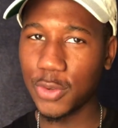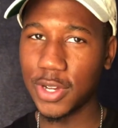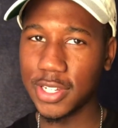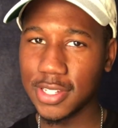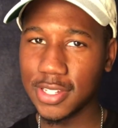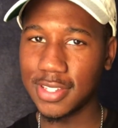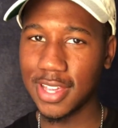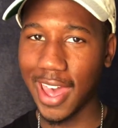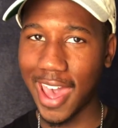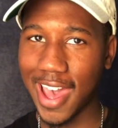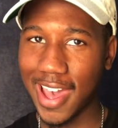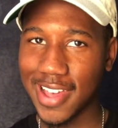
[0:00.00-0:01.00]
question
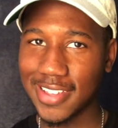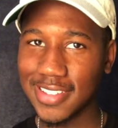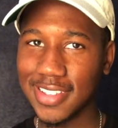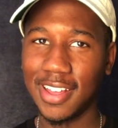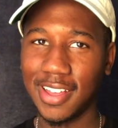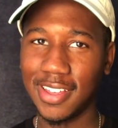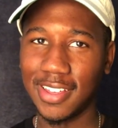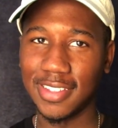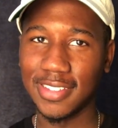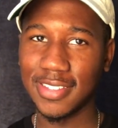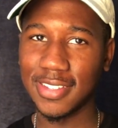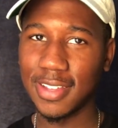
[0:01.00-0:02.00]
to ask
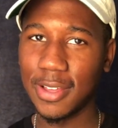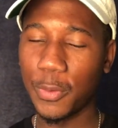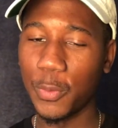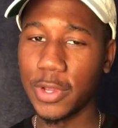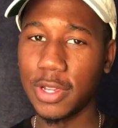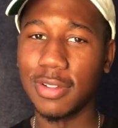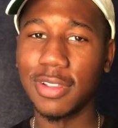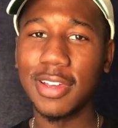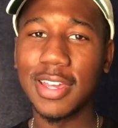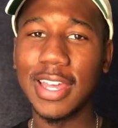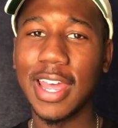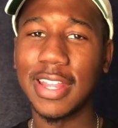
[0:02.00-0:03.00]
is, when you're
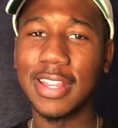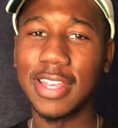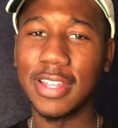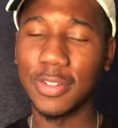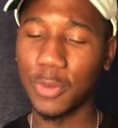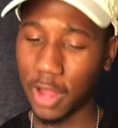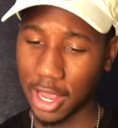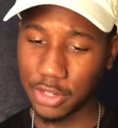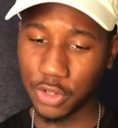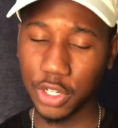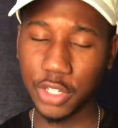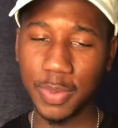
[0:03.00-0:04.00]
looking at
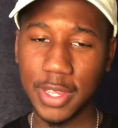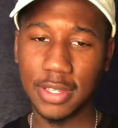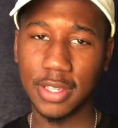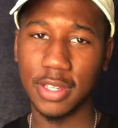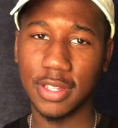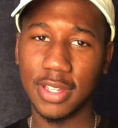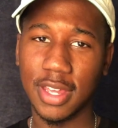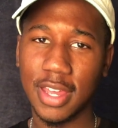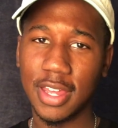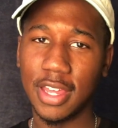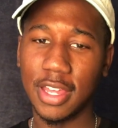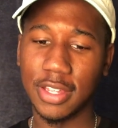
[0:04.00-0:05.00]
your expenses,
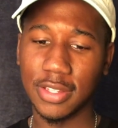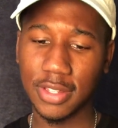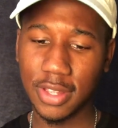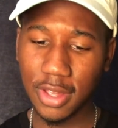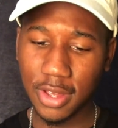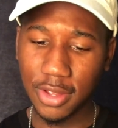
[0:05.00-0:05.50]
is,